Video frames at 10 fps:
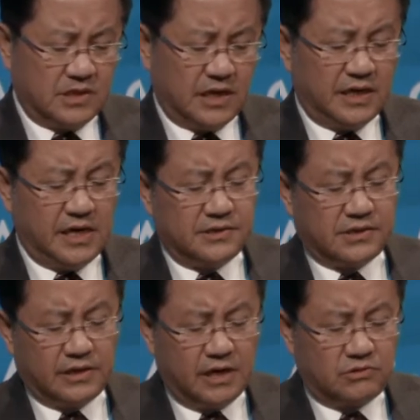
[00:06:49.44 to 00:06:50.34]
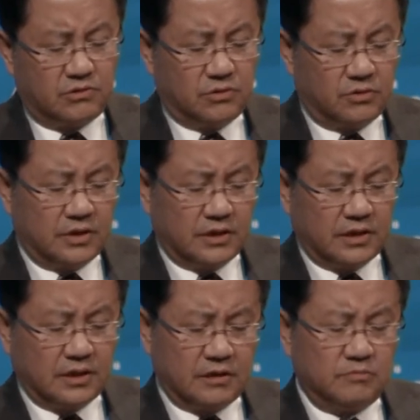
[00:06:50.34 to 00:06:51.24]
has natural
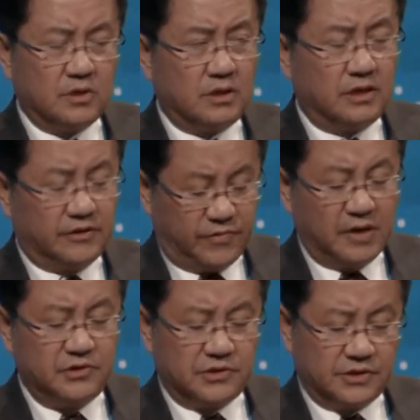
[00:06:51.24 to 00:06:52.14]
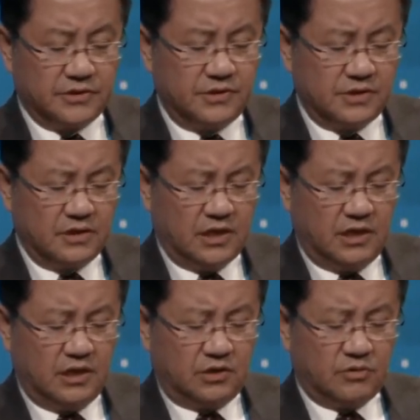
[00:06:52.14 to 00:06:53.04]
advantages
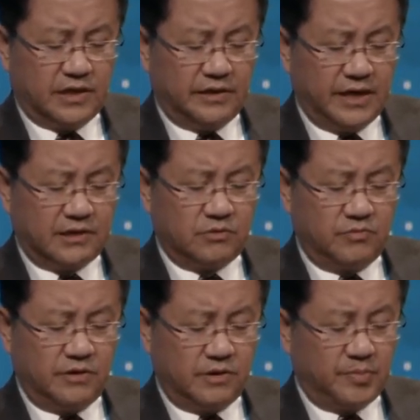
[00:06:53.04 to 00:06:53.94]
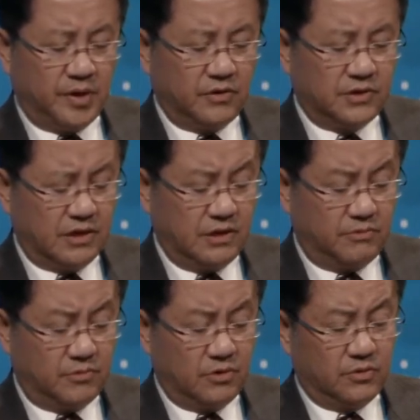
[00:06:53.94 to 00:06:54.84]
to connect with the Belt
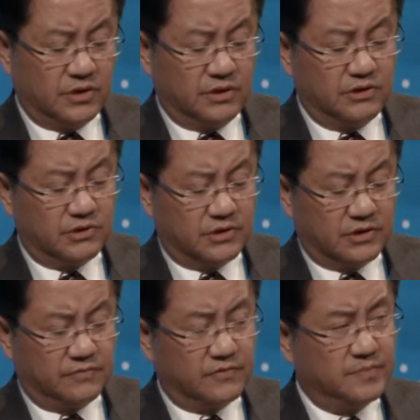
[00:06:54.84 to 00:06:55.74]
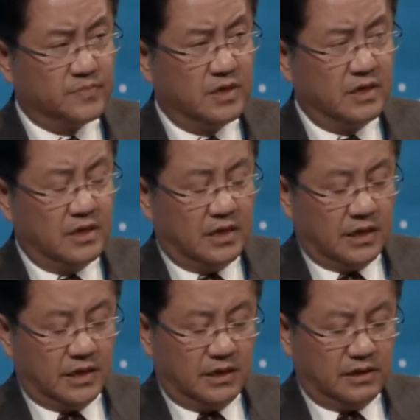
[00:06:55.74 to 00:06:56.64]
and Road Initiative.
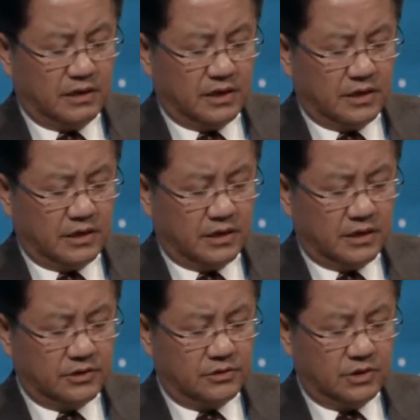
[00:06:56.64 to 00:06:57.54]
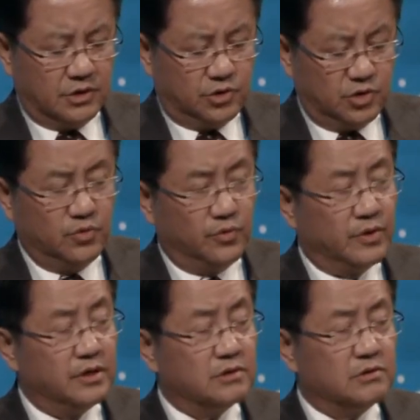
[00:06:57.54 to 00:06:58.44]
In
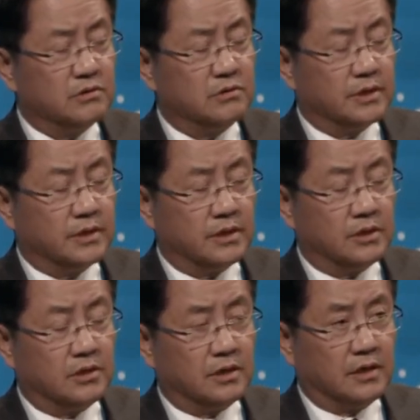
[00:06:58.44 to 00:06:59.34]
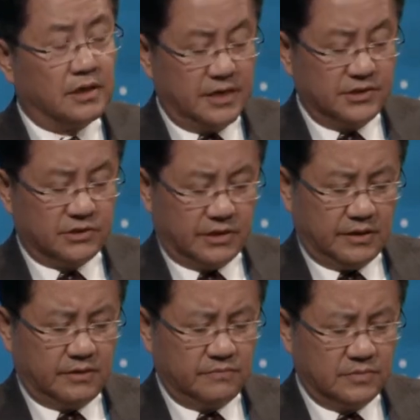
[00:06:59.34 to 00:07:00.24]
June last
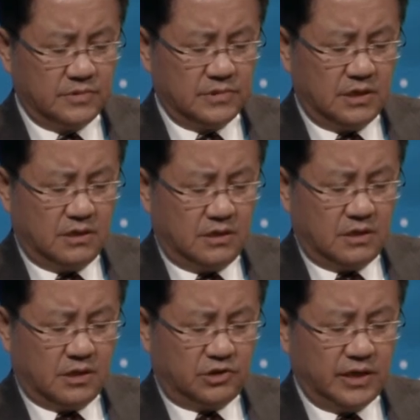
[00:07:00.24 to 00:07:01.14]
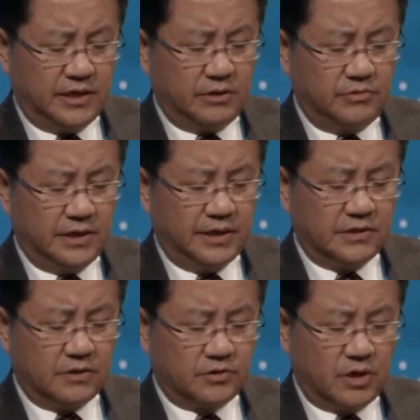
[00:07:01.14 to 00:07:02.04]
year, China
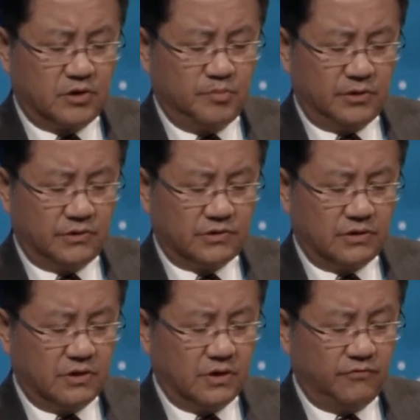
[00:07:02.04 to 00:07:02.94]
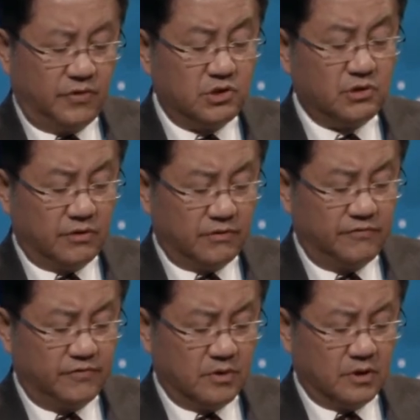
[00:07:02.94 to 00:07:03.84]
released the document Vision
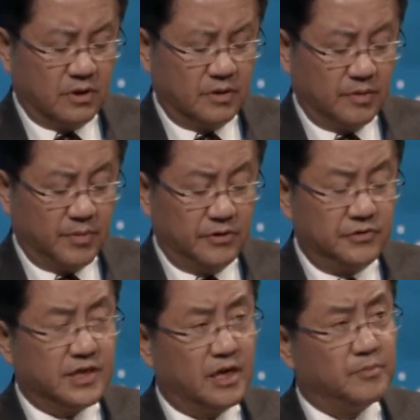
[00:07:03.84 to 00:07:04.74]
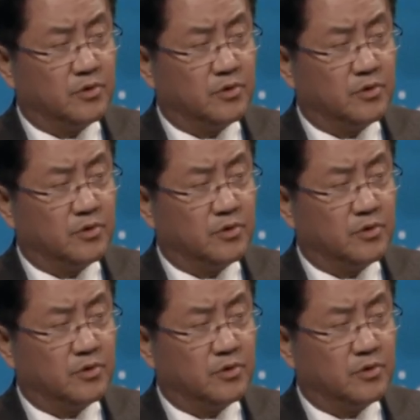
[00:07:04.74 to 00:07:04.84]
for Maritime